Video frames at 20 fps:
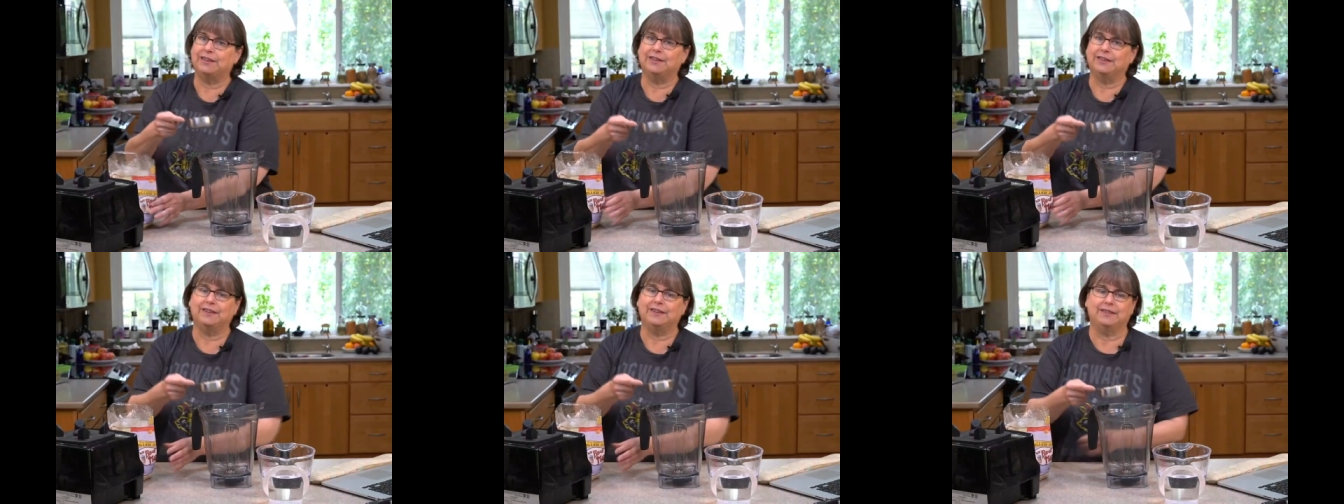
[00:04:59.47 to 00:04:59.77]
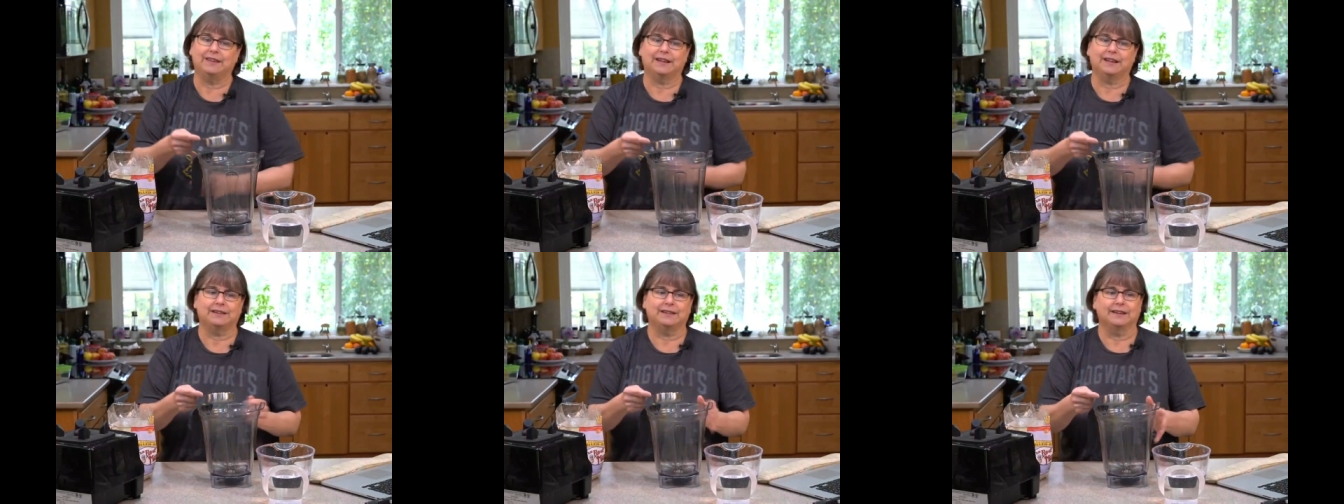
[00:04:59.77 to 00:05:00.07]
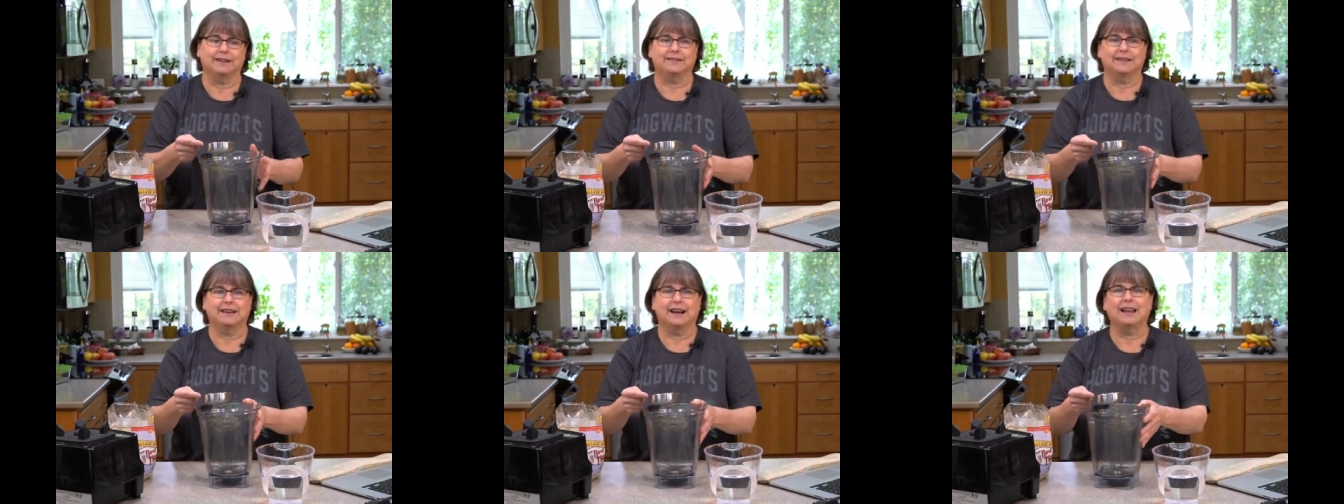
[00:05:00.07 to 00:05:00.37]
the
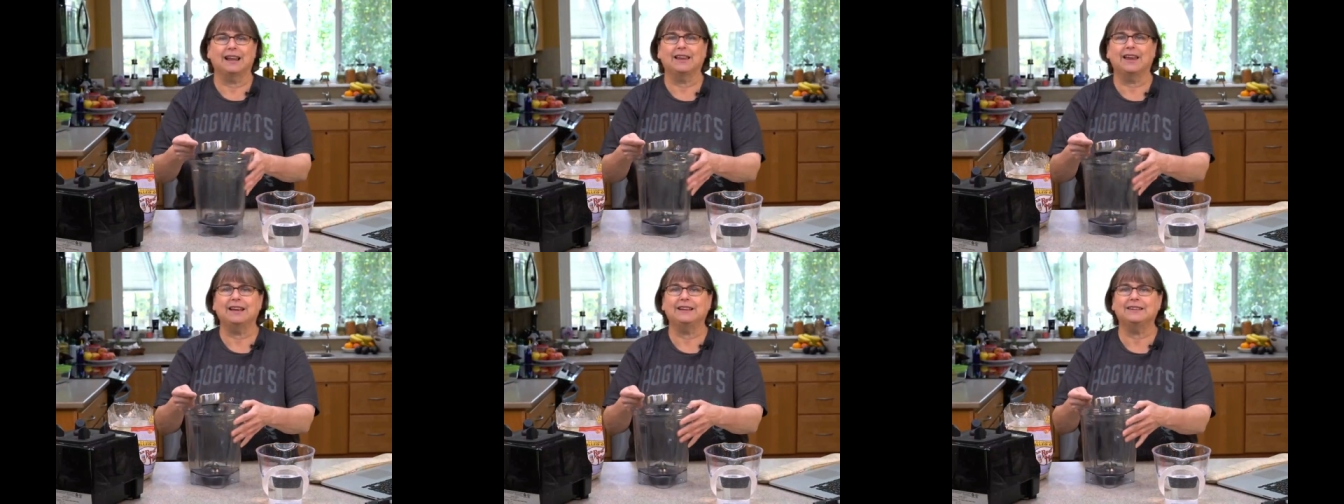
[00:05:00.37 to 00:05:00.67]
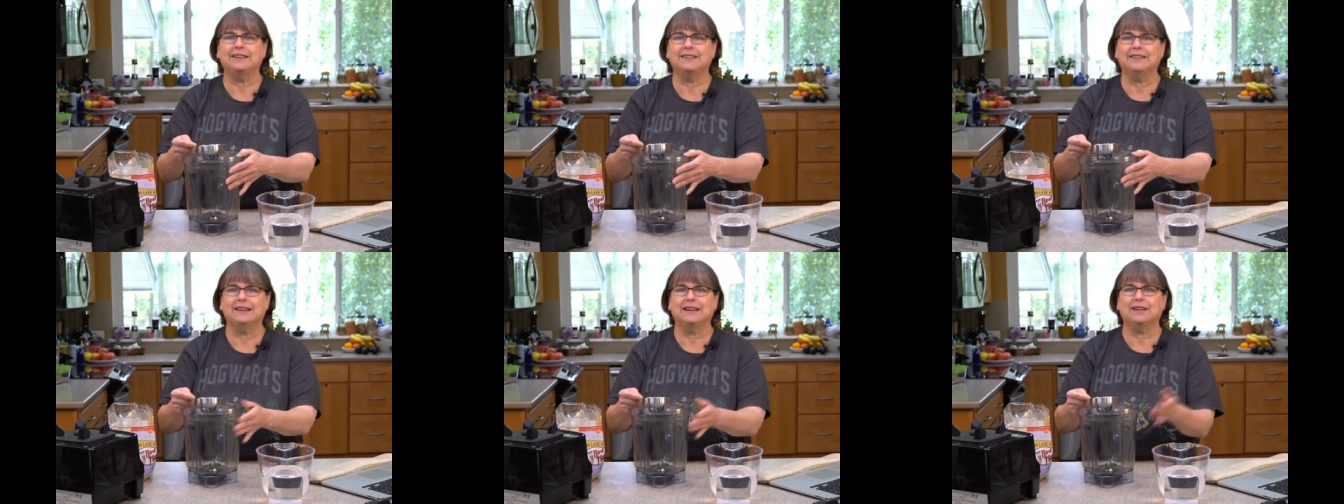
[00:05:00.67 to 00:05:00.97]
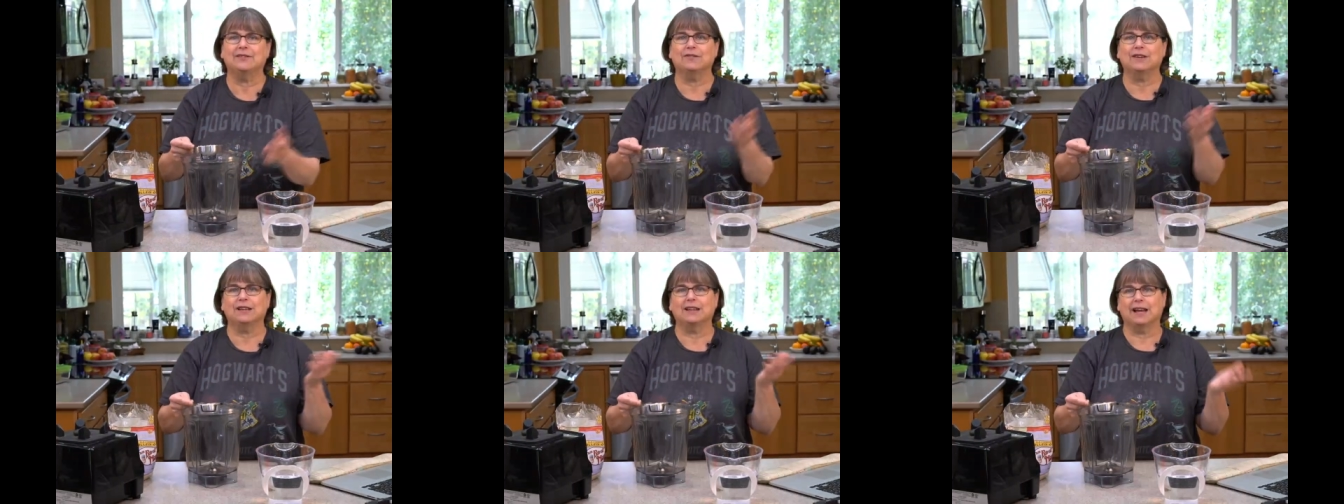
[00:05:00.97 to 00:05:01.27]
thickness. And I like to
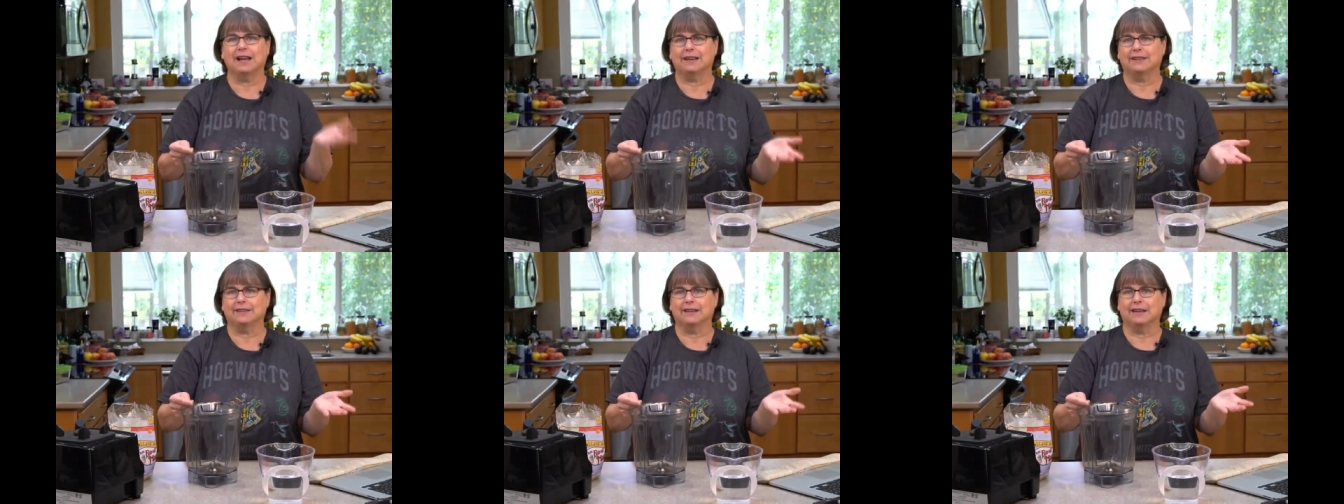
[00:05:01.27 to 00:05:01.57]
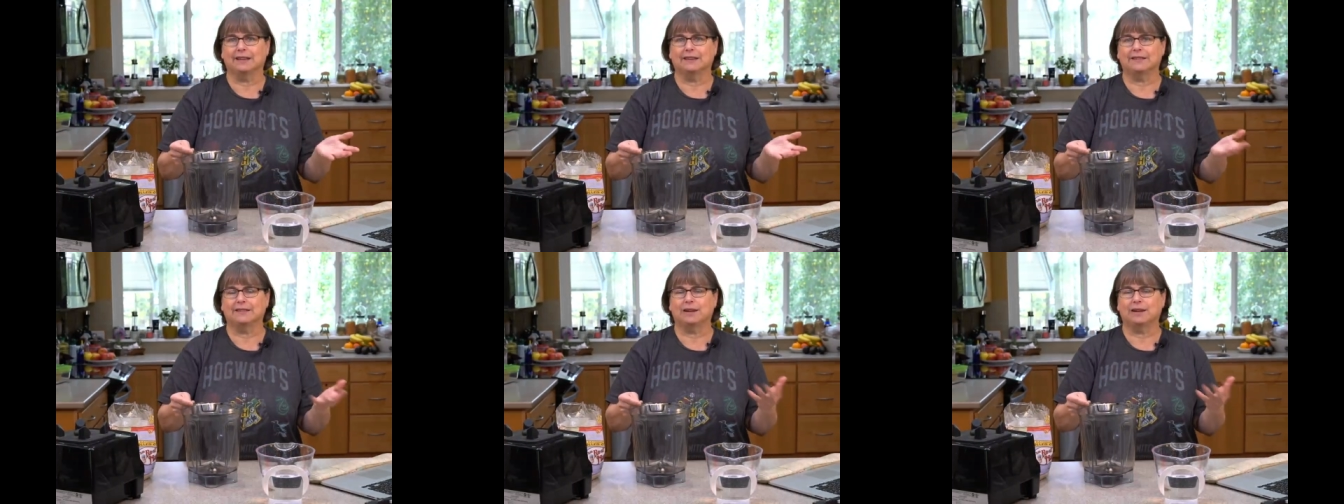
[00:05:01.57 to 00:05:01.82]
think of it like this.